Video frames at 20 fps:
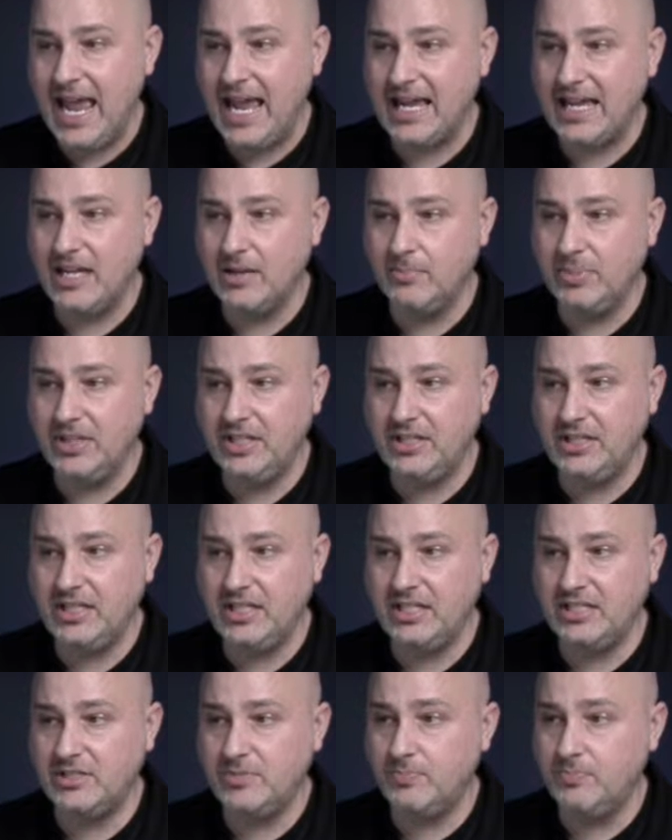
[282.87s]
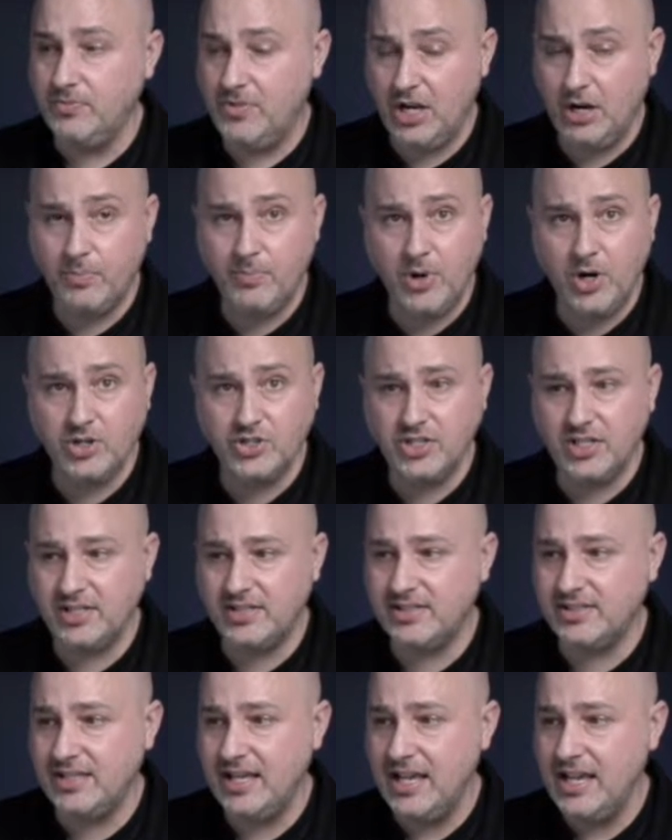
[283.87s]
and complete these their
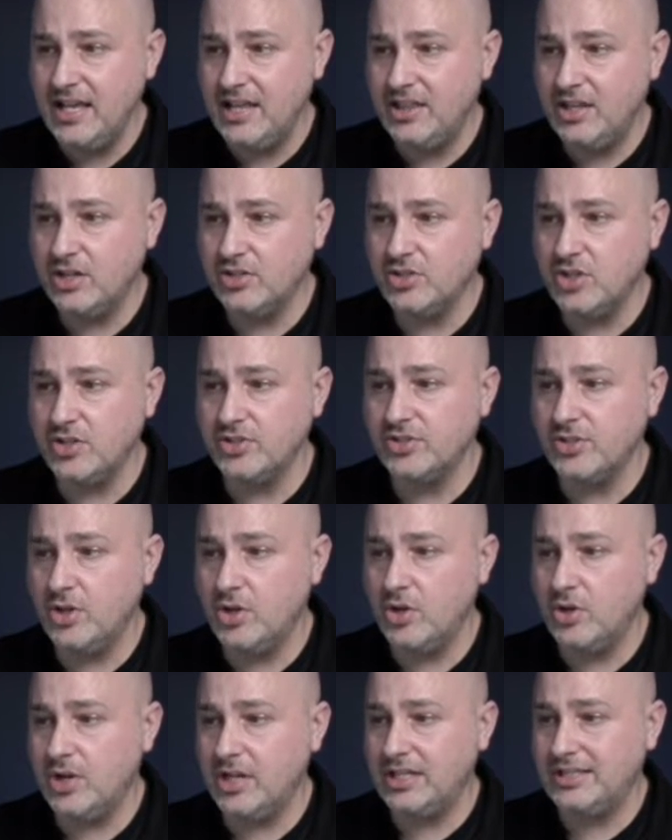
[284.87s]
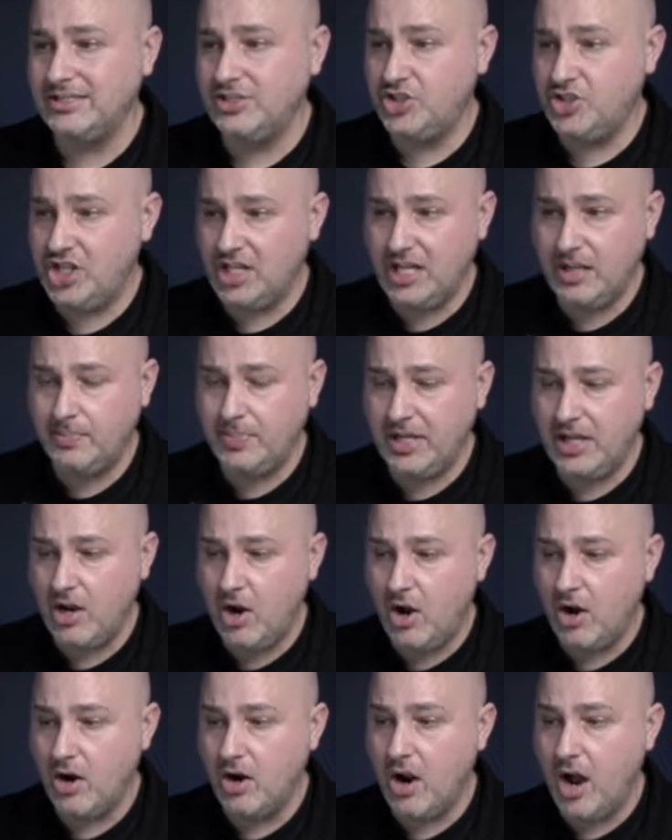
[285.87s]
purchase. There's also
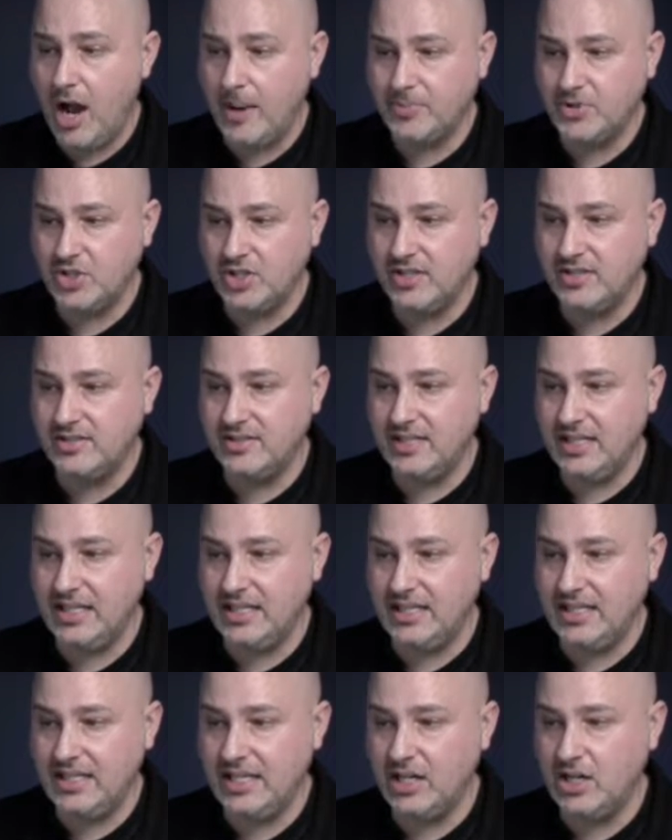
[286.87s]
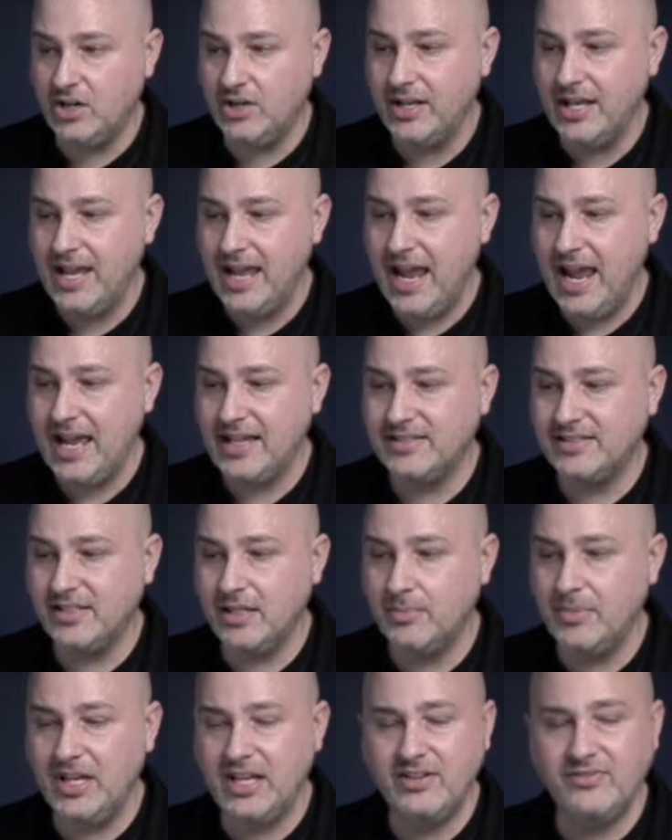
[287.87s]
GDPR options in here and
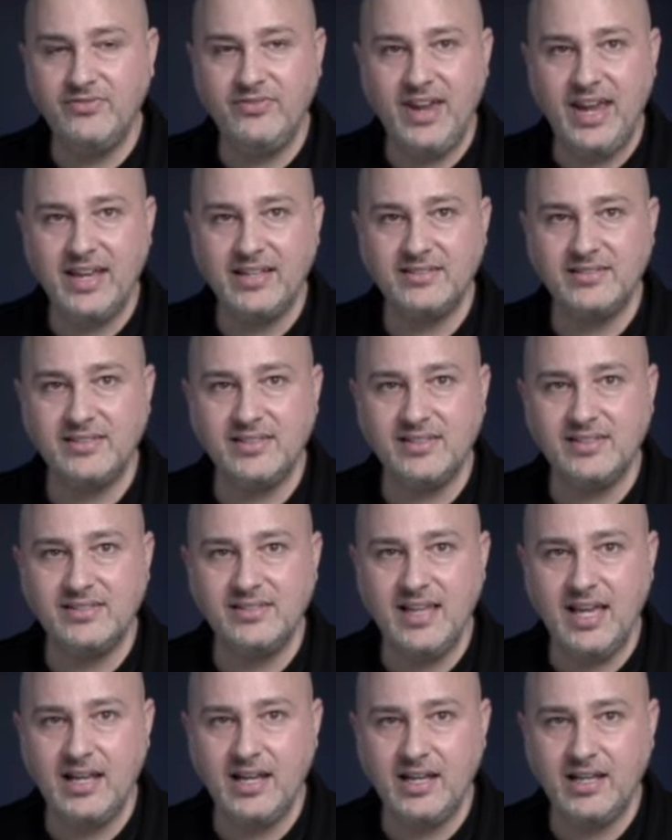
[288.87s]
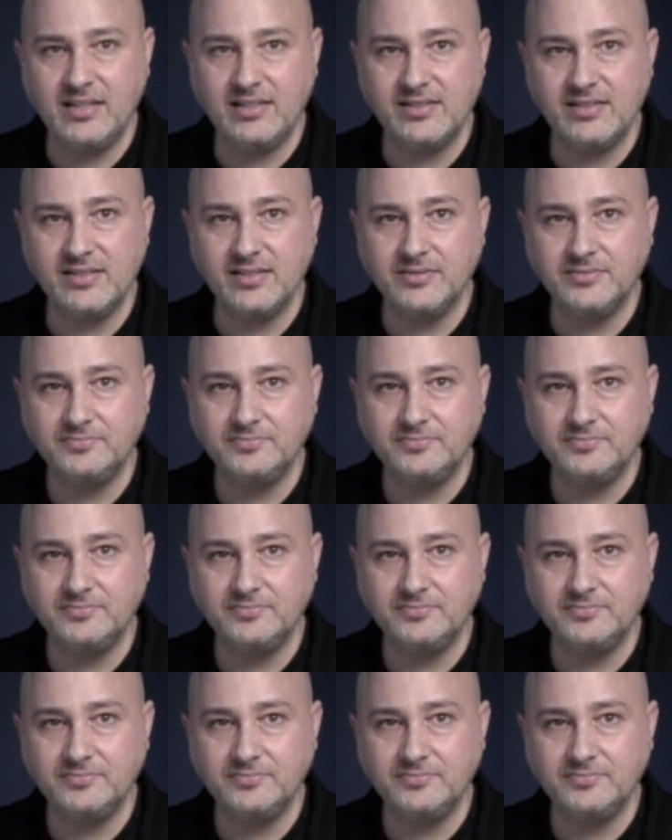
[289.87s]
some advanced settings.